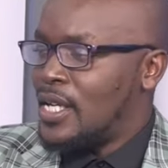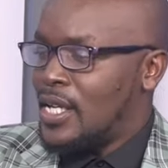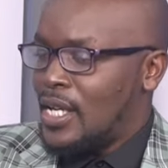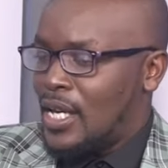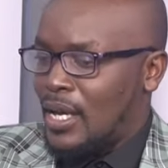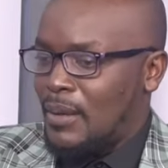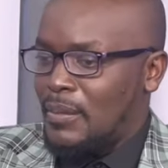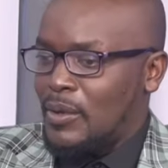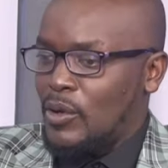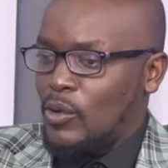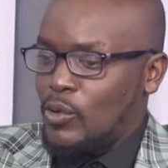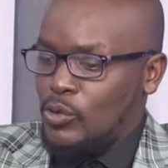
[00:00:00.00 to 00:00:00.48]

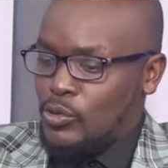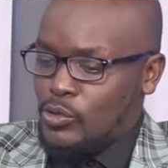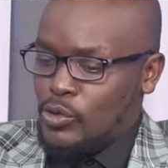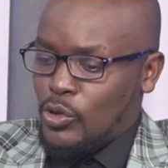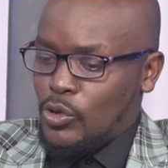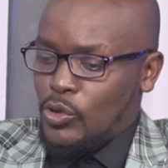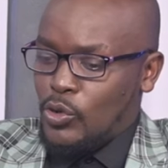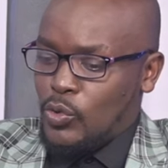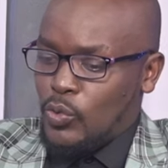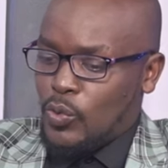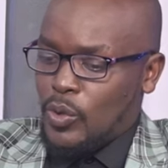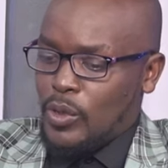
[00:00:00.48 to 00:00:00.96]
I mean, also
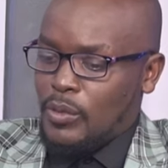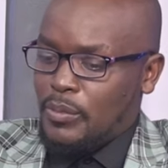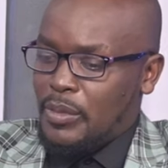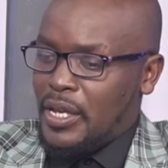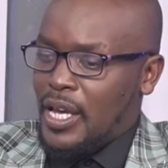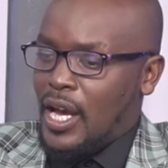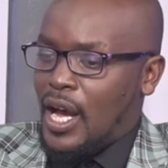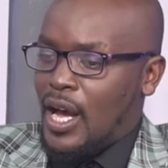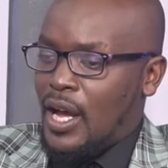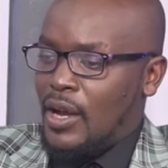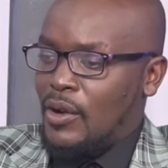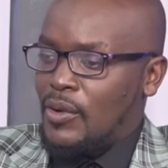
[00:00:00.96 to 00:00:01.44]
you will be
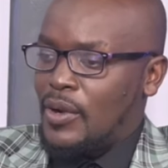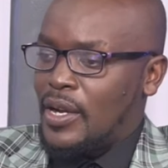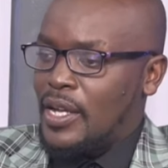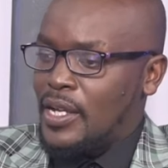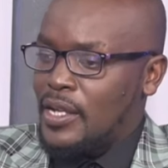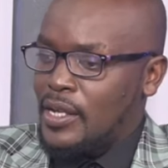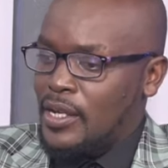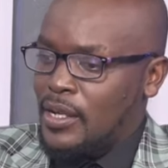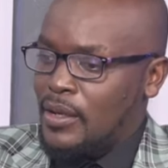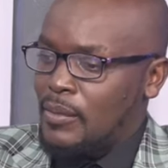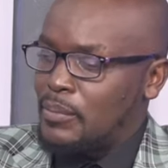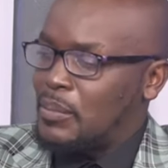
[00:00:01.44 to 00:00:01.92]

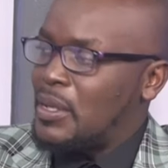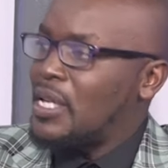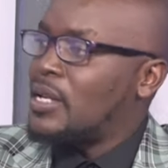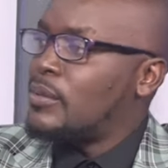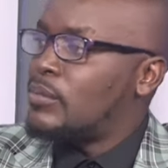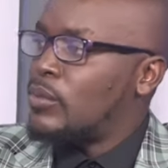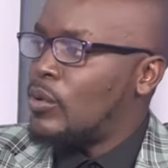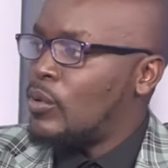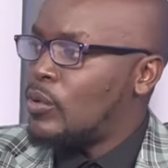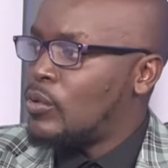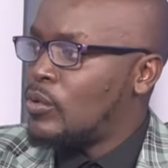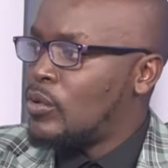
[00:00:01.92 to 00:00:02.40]
hiring
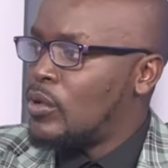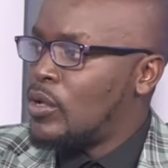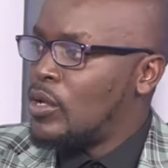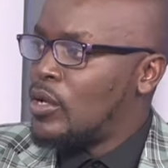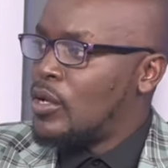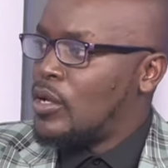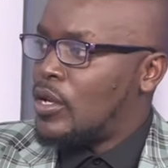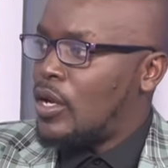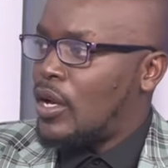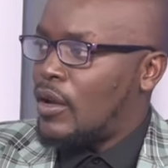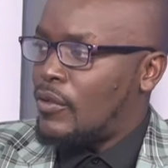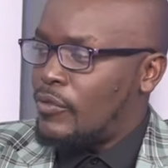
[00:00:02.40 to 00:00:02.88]
people
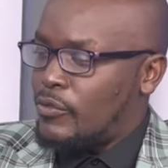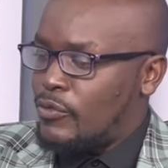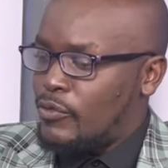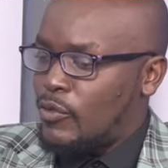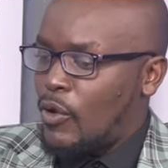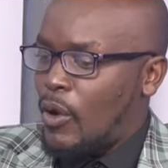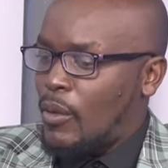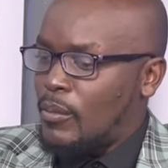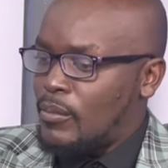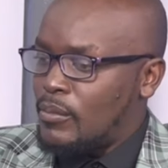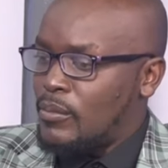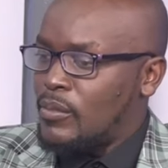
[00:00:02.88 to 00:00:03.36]

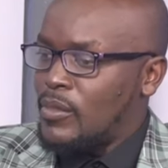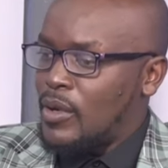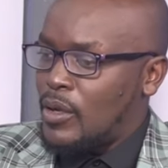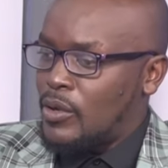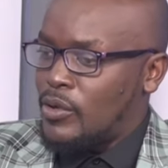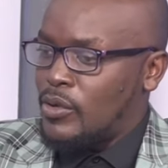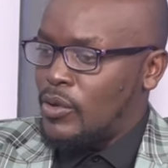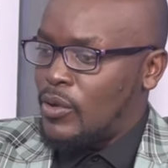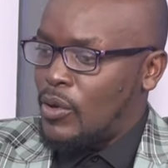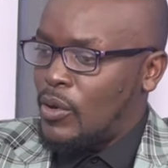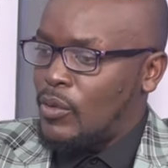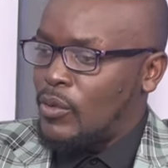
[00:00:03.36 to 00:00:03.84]
from,
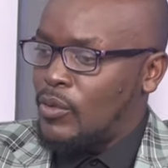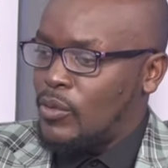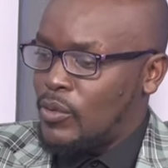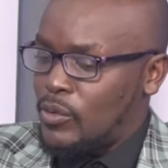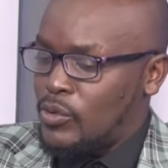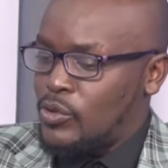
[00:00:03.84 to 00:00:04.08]
you know,